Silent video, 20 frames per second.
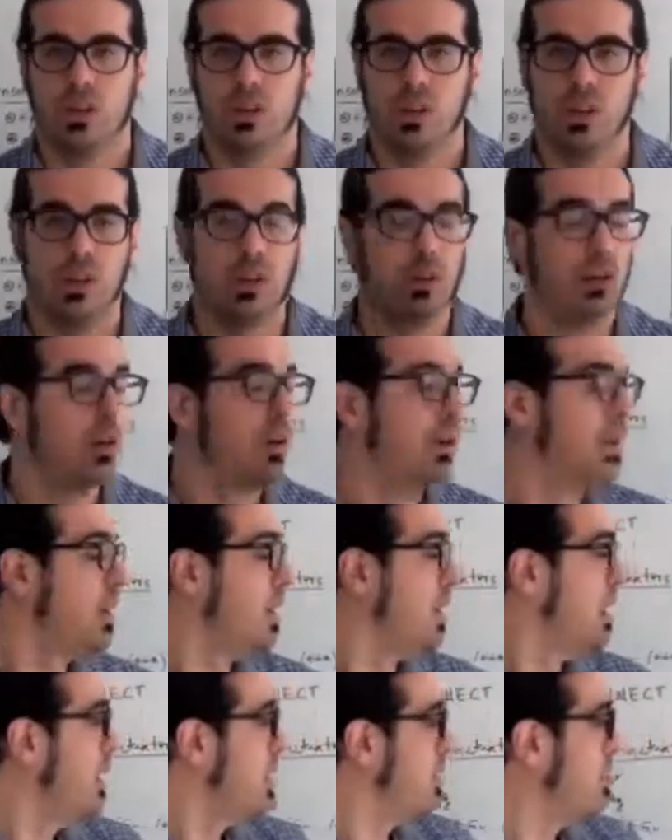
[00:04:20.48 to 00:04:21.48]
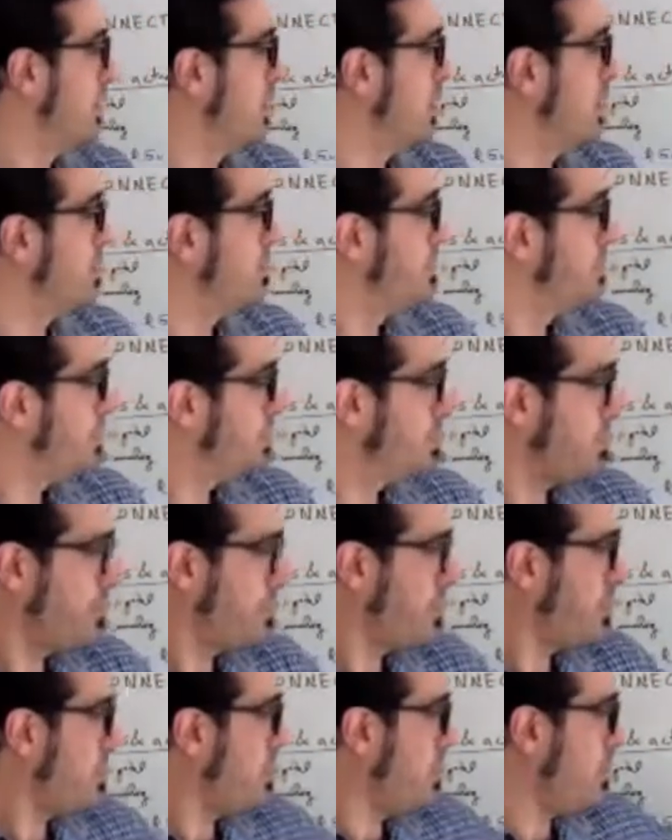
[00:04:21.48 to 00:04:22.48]
here. So
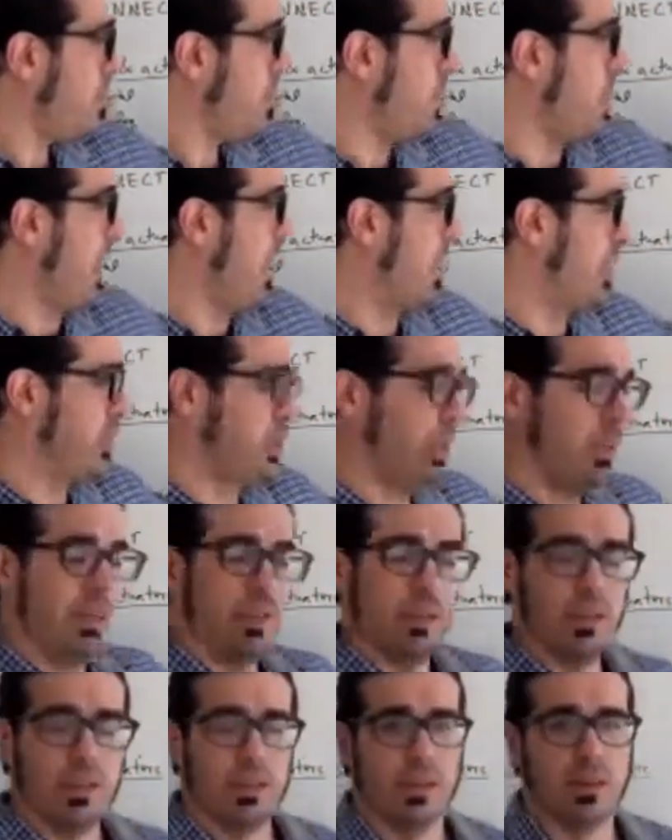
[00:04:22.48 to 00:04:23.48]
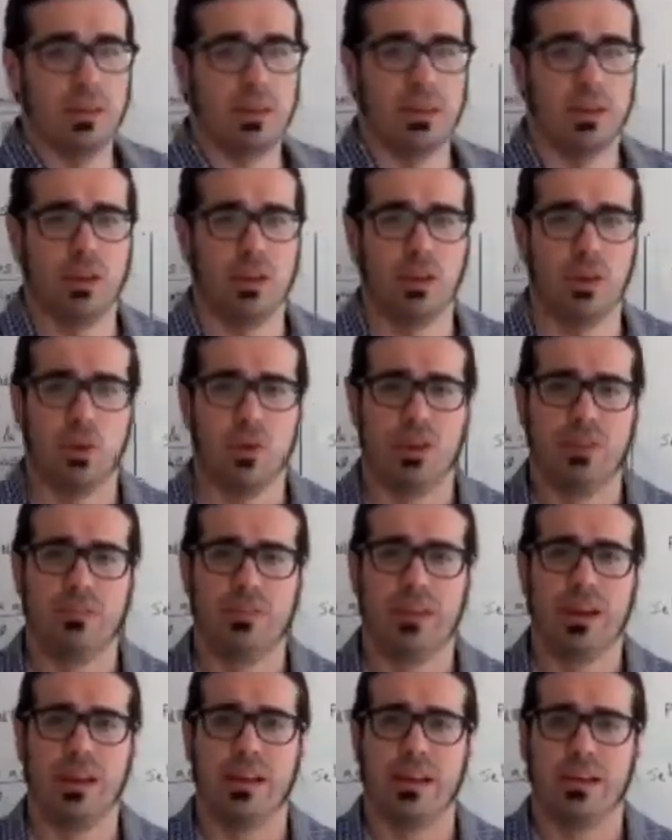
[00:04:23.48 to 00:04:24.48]
actually you will
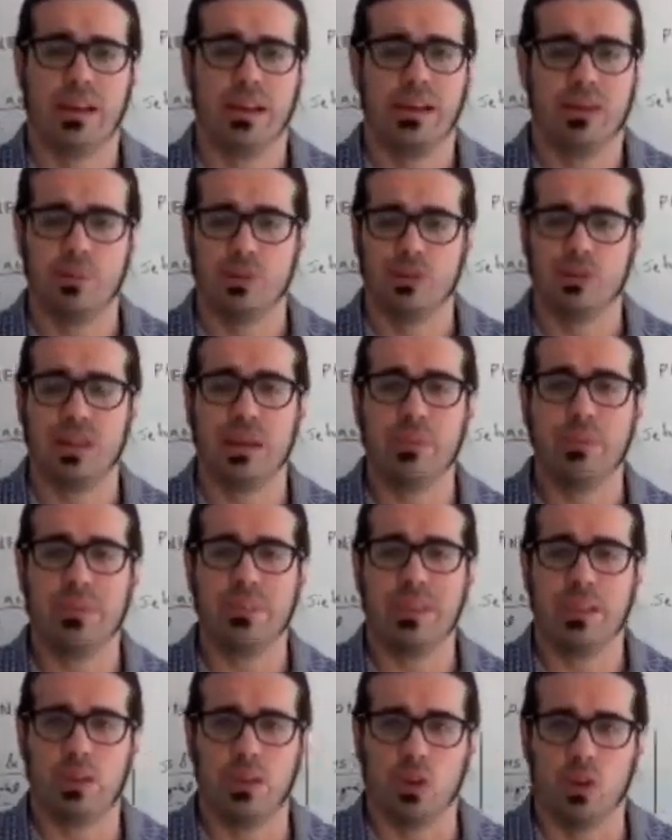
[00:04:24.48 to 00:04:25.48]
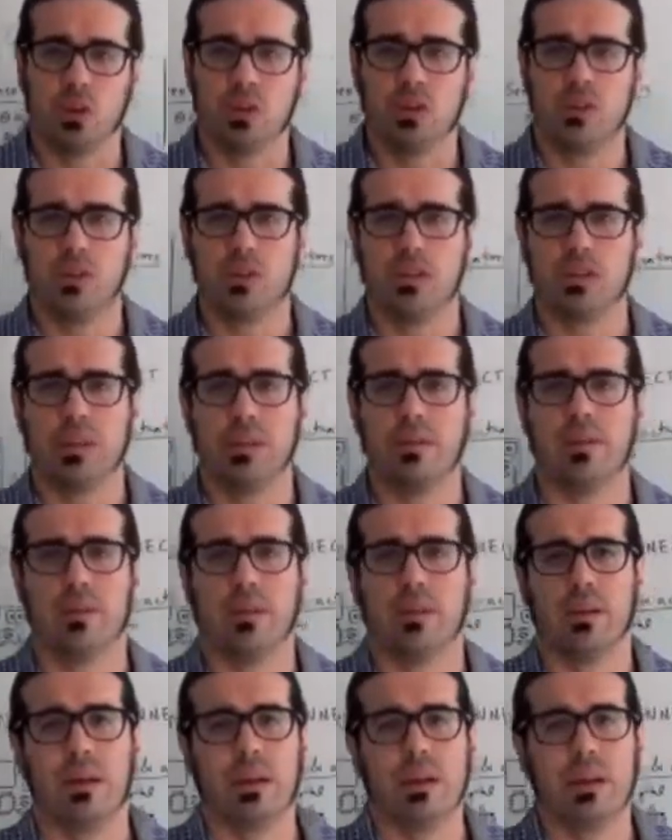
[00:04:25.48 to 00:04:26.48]
find almost everything done and
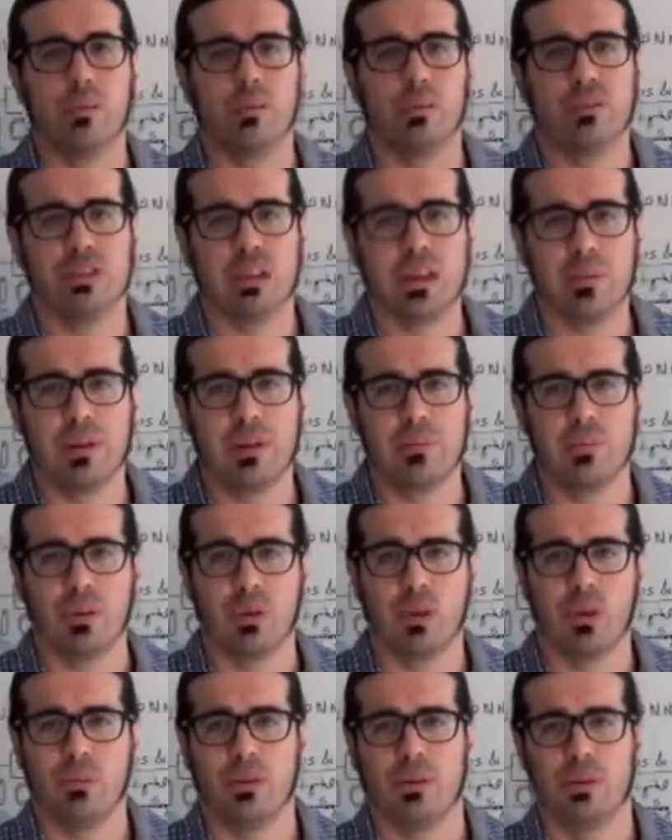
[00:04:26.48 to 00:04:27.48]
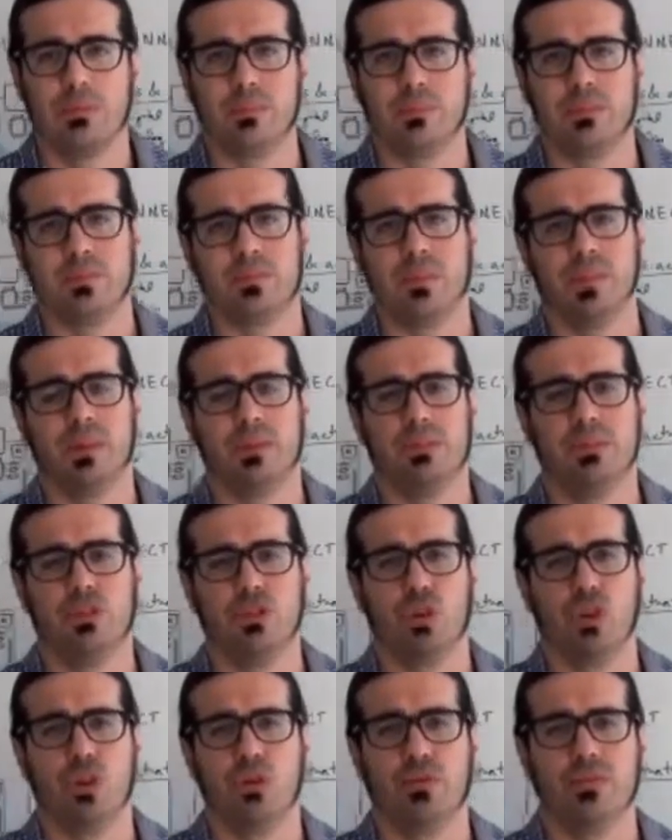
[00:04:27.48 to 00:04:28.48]
almost every problem
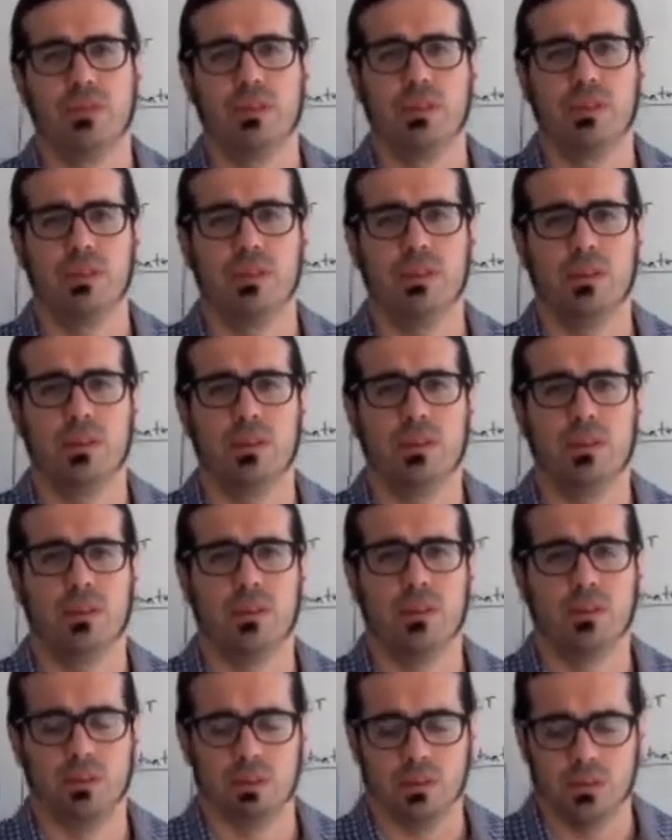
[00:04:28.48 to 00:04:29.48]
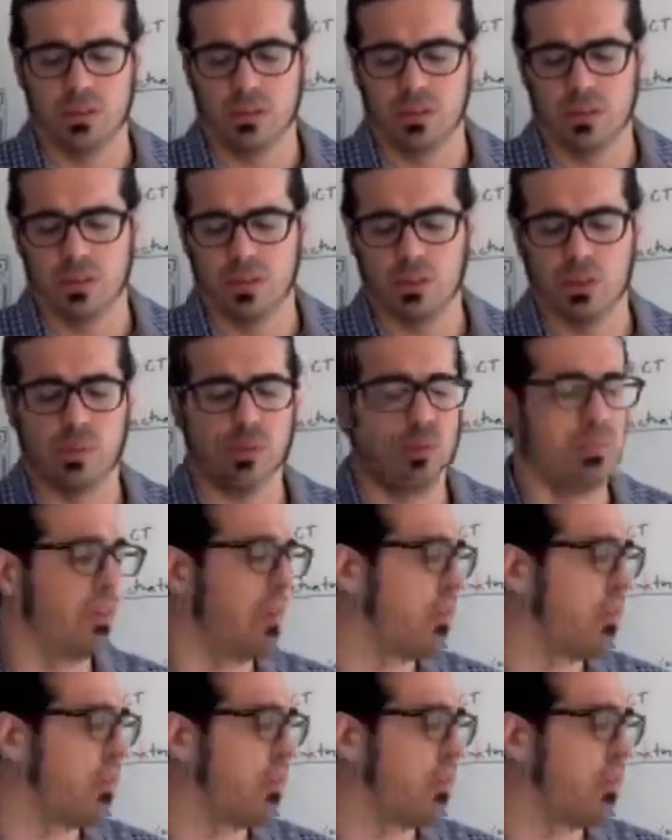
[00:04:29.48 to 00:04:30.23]
solved on the top of